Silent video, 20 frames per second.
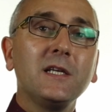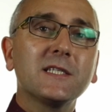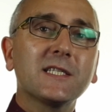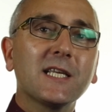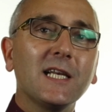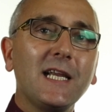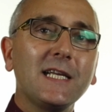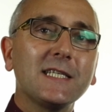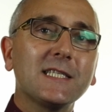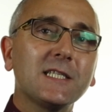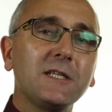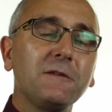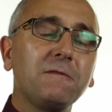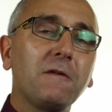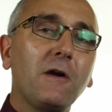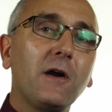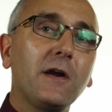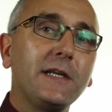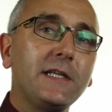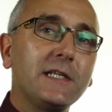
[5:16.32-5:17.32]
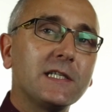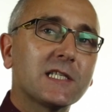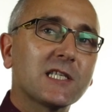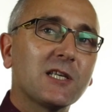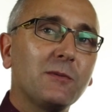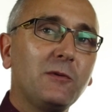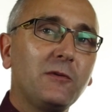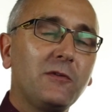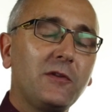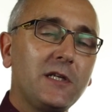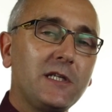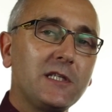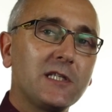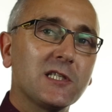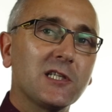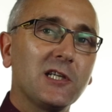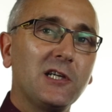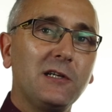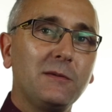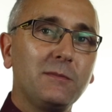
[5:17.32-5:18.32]
So let's define some of these
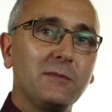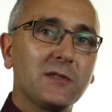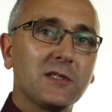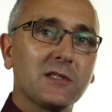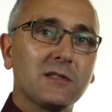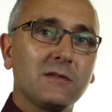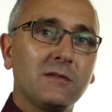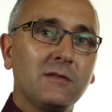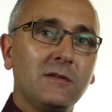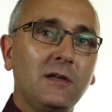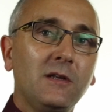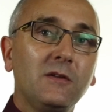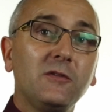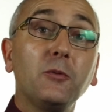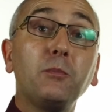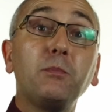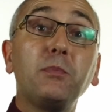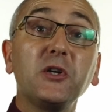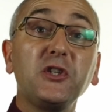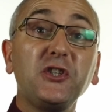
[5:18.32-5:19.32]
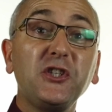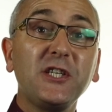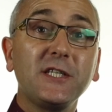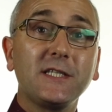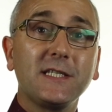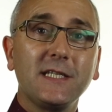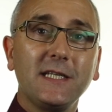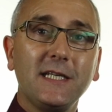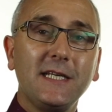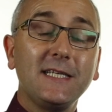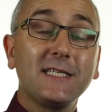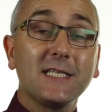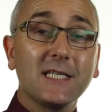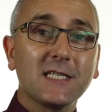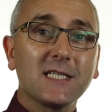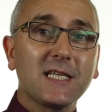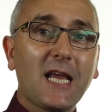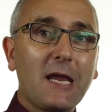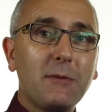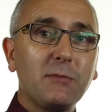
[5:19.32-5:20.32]
terms. The budget is the
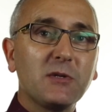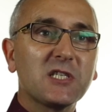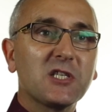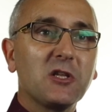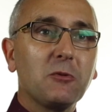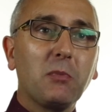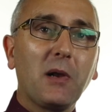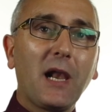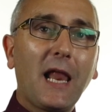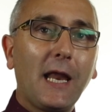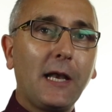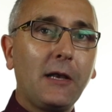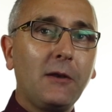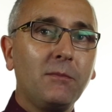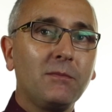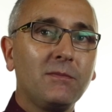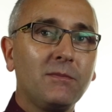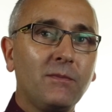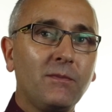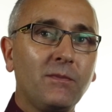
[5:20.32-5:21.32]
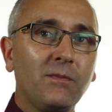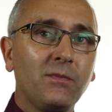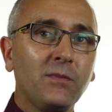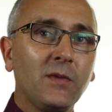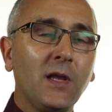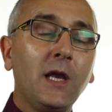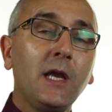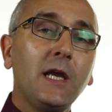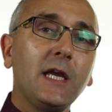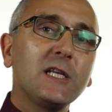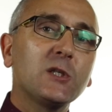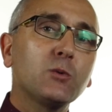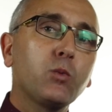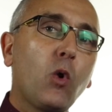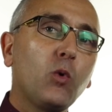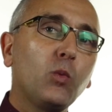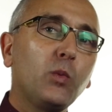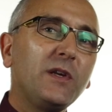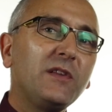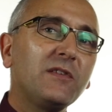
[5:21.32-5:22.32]
same as the plan. It's
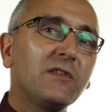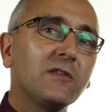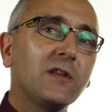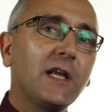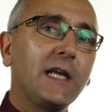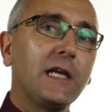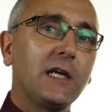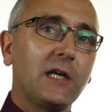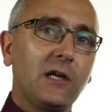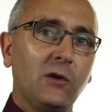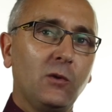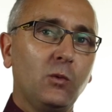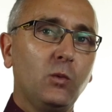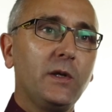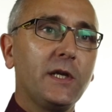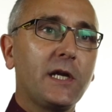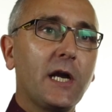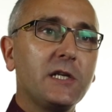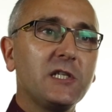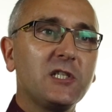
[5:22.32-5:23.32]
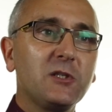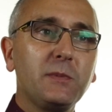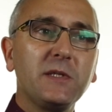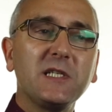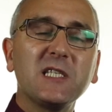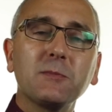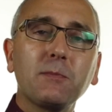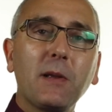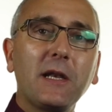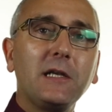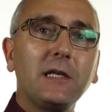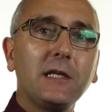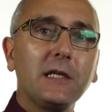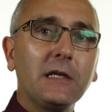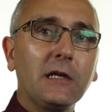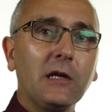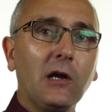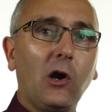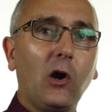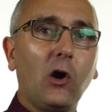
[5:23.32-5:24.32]
what we think we're going to be
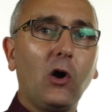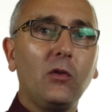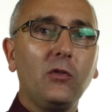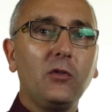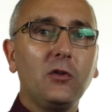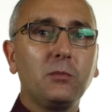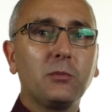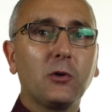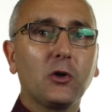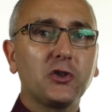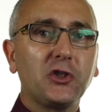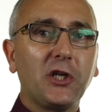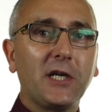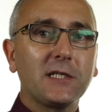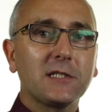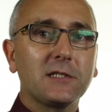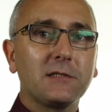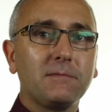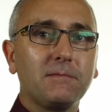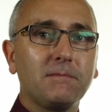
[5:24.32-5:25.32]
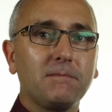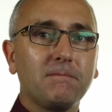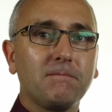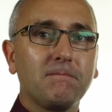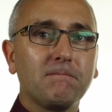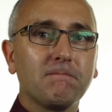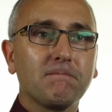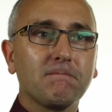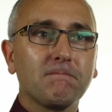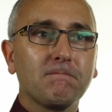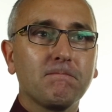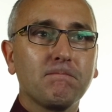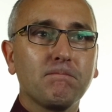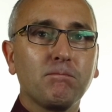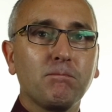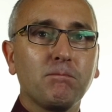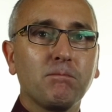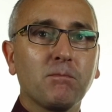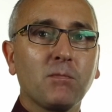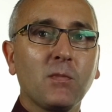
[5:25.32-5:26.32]
spending on the project.
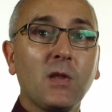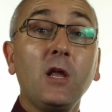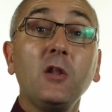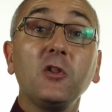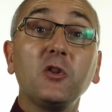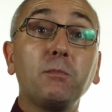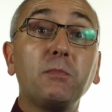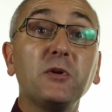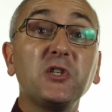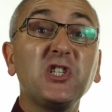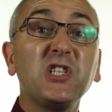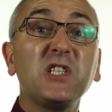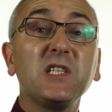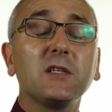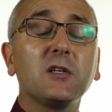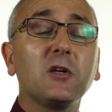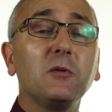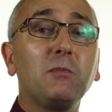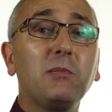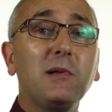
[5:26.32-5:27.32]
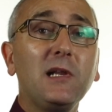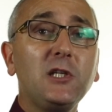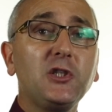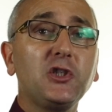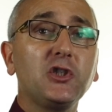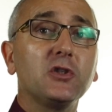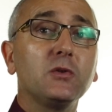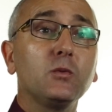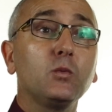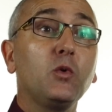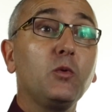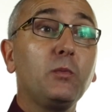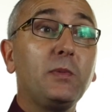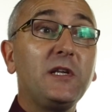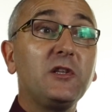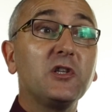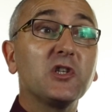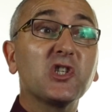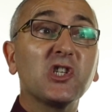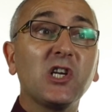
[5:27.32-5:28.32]
The budget of completion will
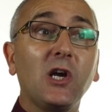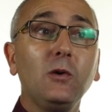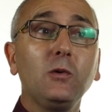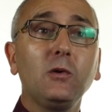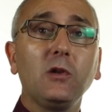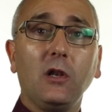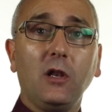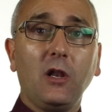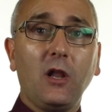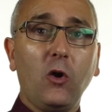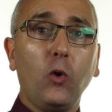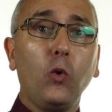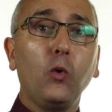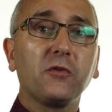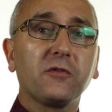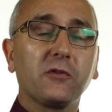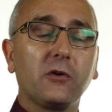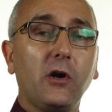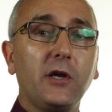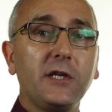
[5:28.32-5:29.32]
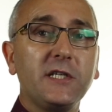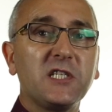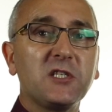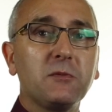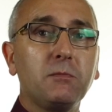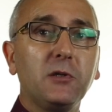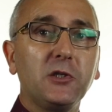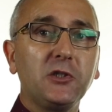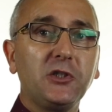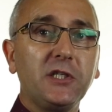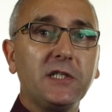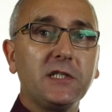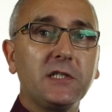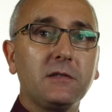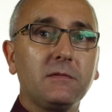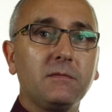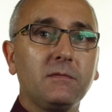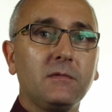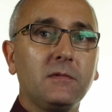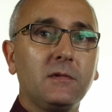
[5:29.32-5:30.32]
be the total authorised budget.